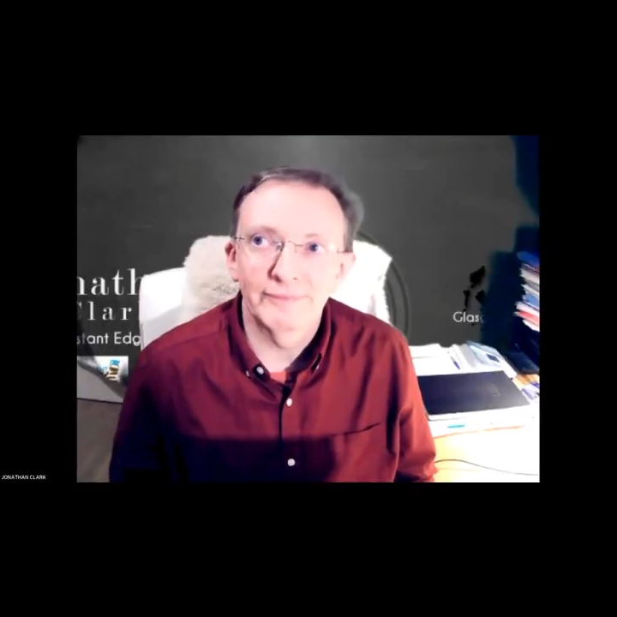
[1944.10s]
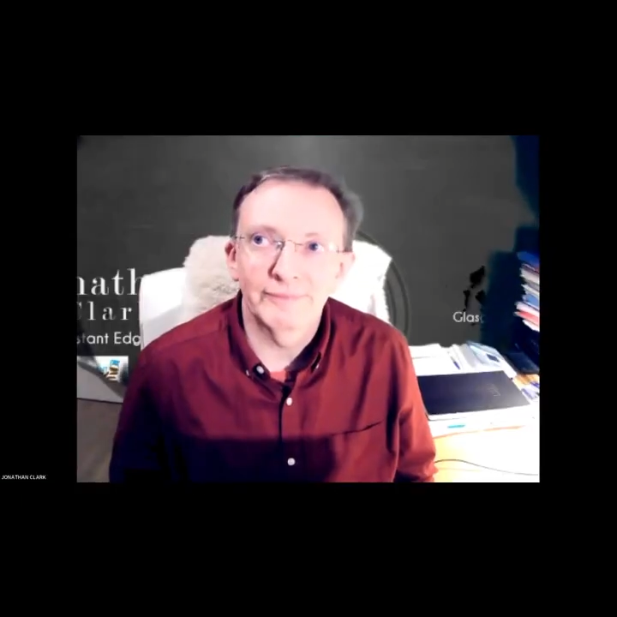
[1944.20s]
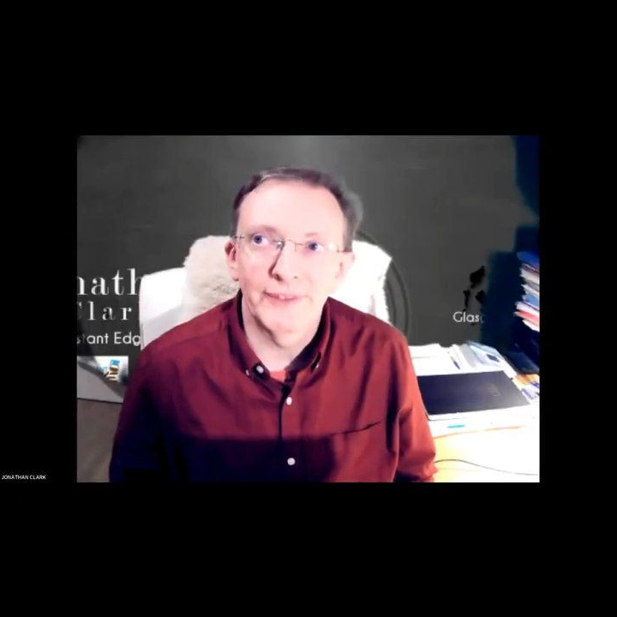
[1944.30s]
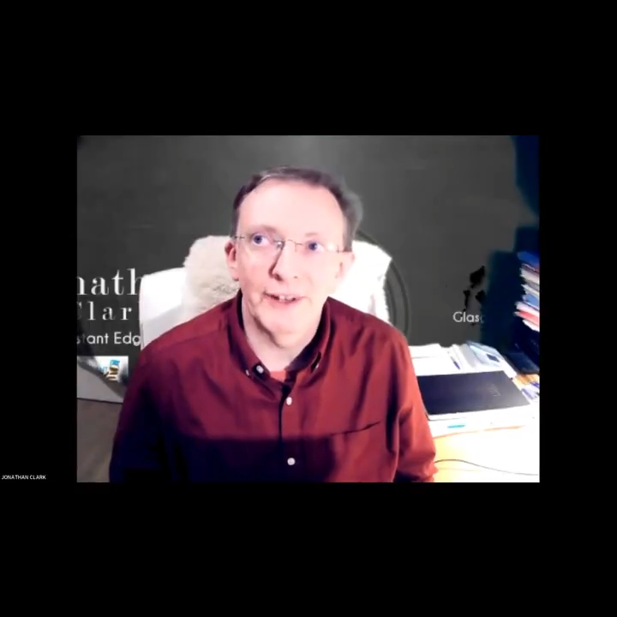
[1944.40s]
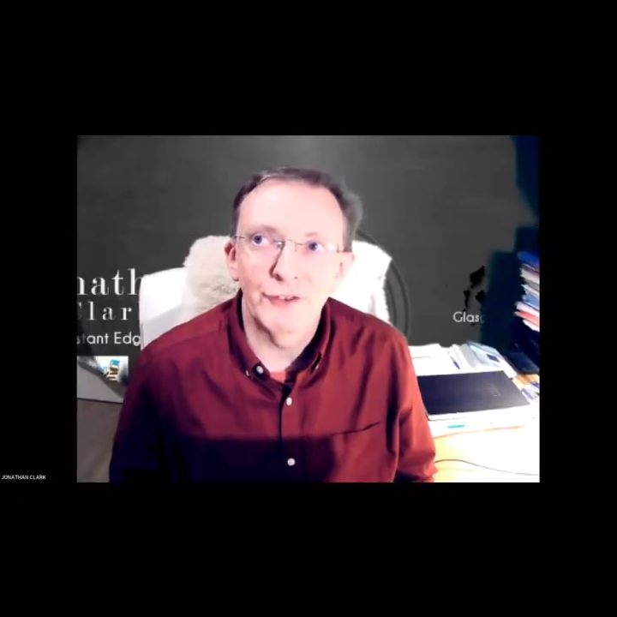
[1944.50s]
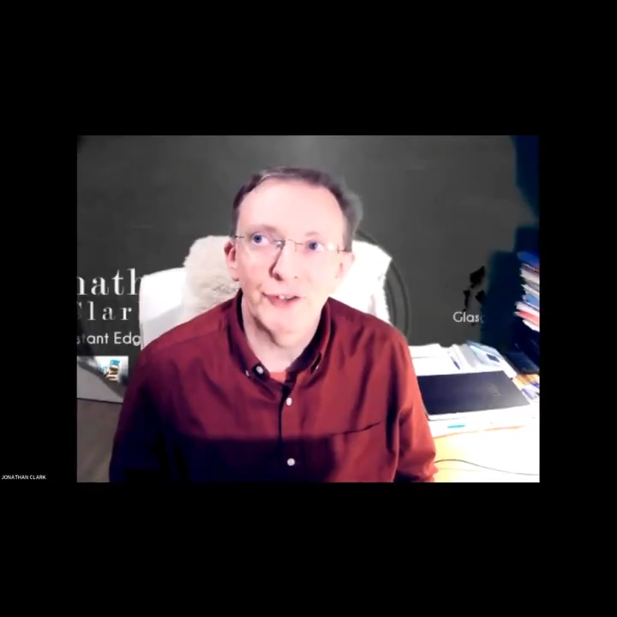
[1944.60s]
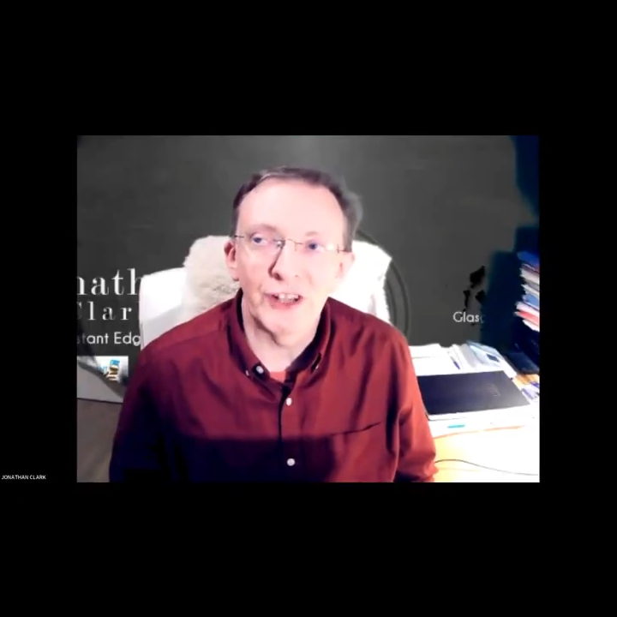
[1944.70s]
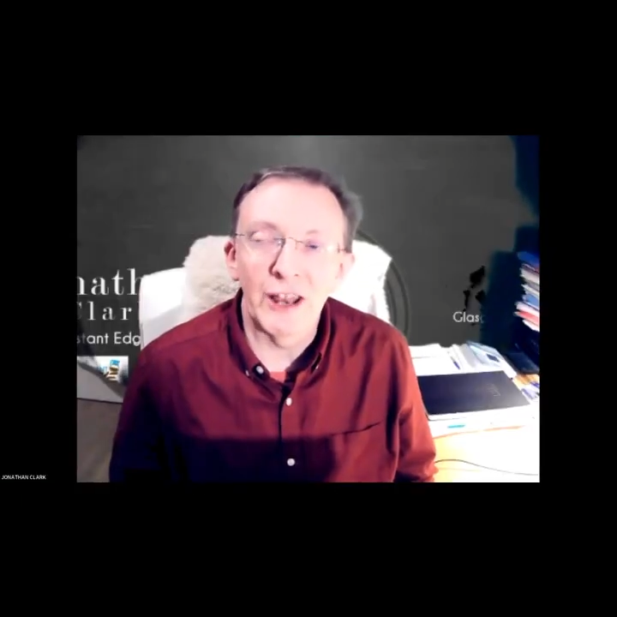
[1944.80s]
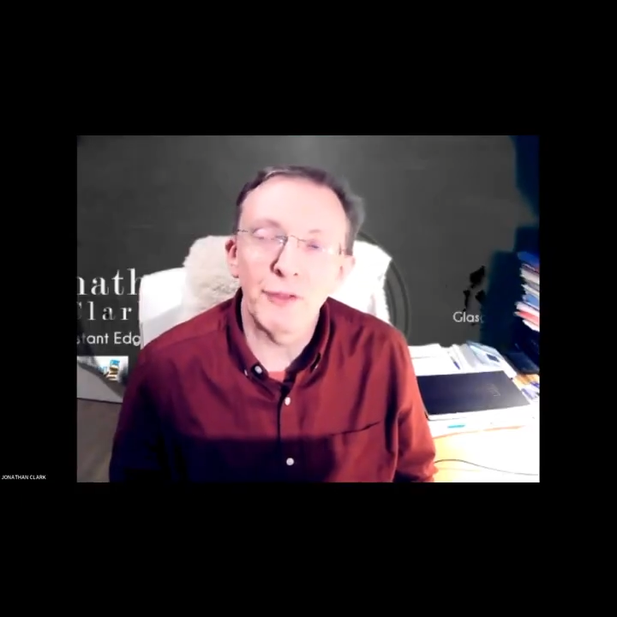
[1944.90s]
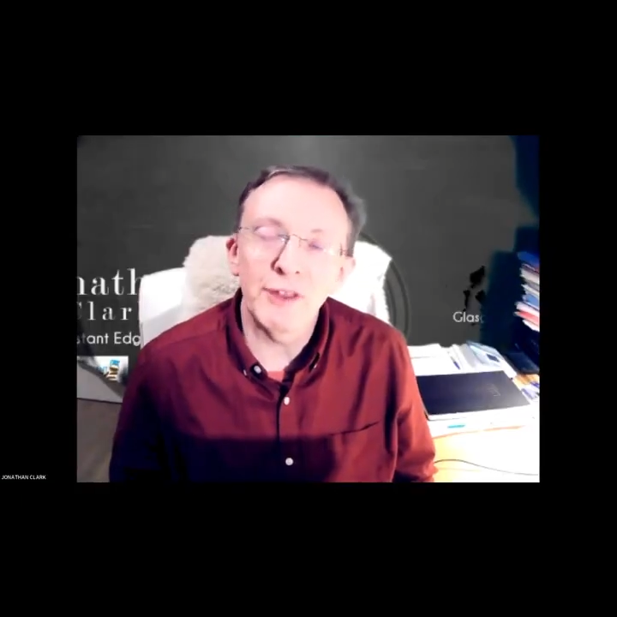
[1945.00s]
Very interesting.
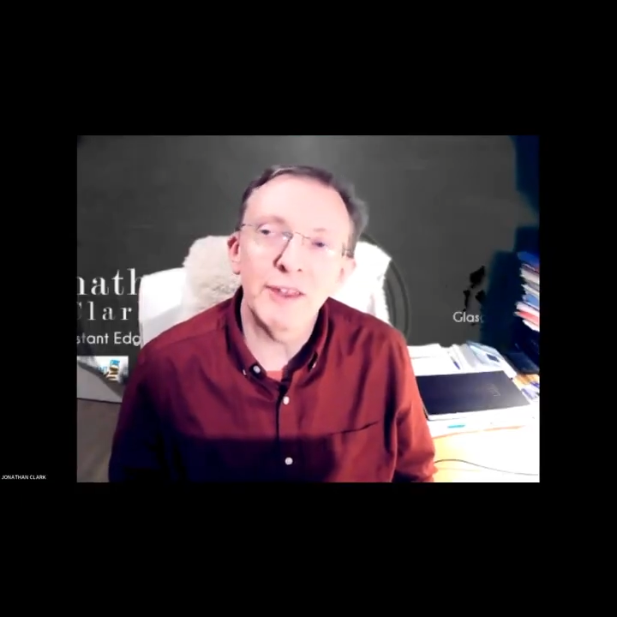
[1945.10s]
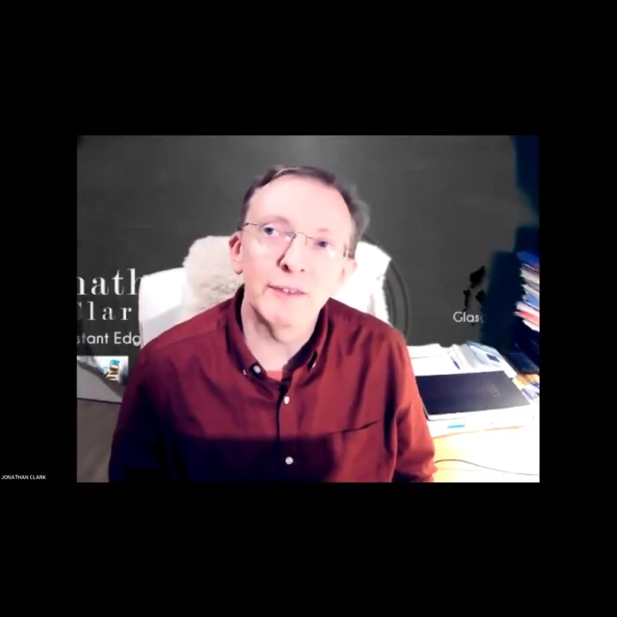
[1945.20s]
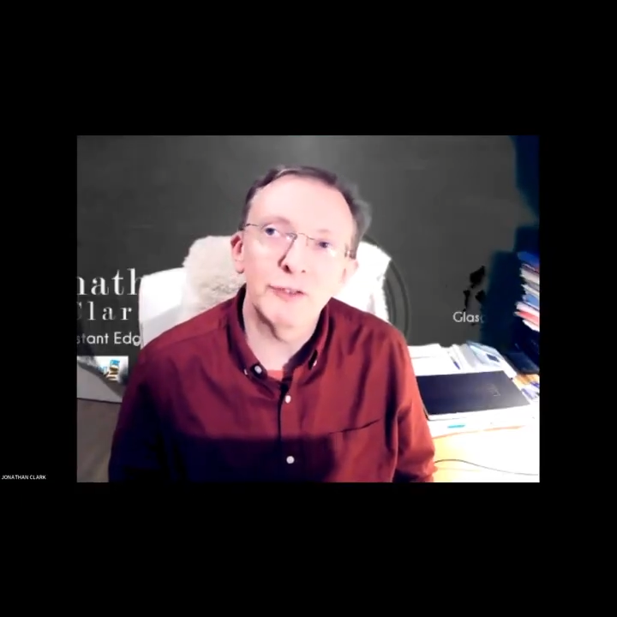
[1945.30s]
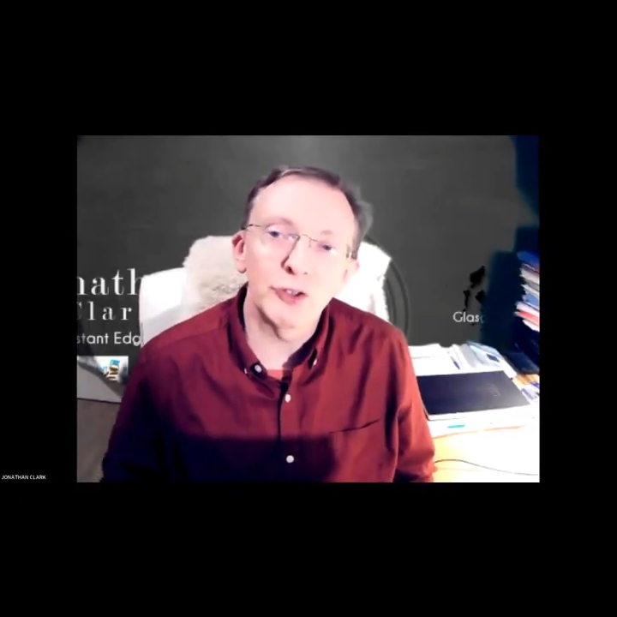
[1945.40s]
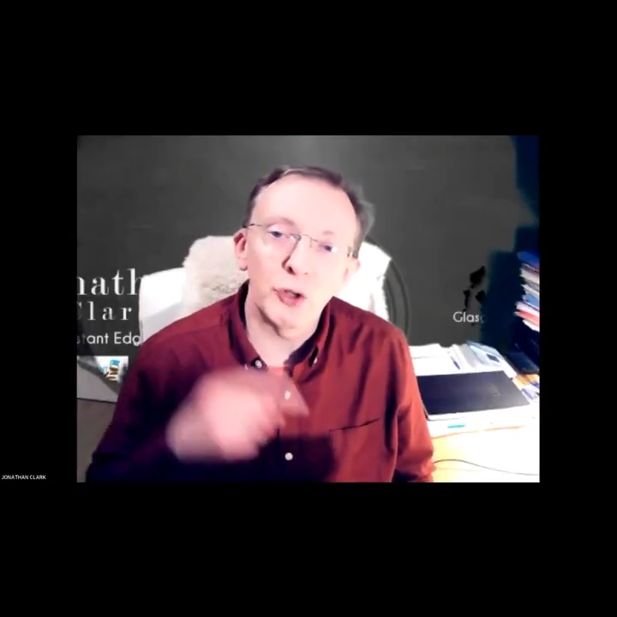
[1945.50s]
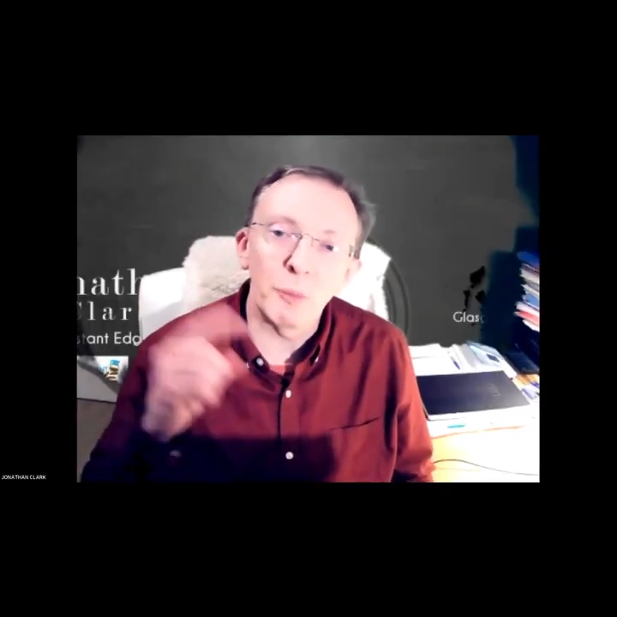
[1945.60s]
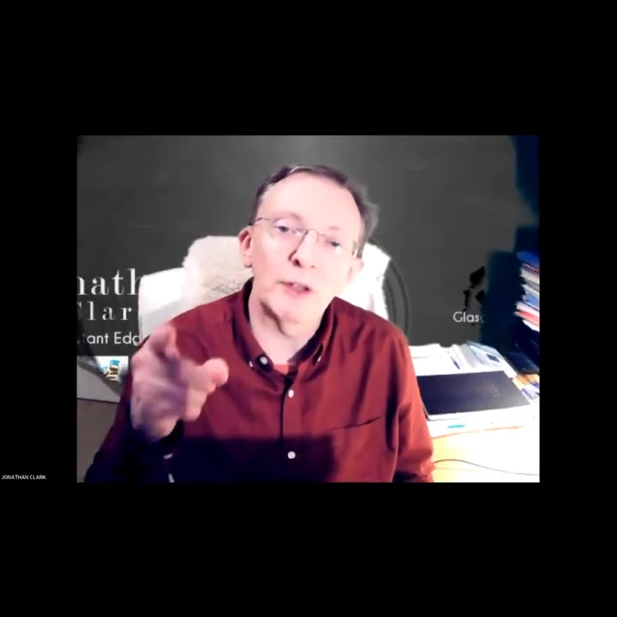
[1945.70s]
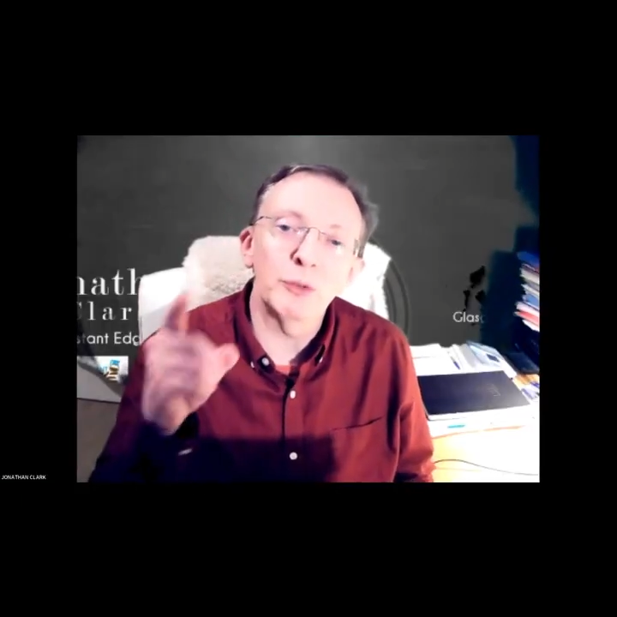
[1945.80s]
And I think, and just to go back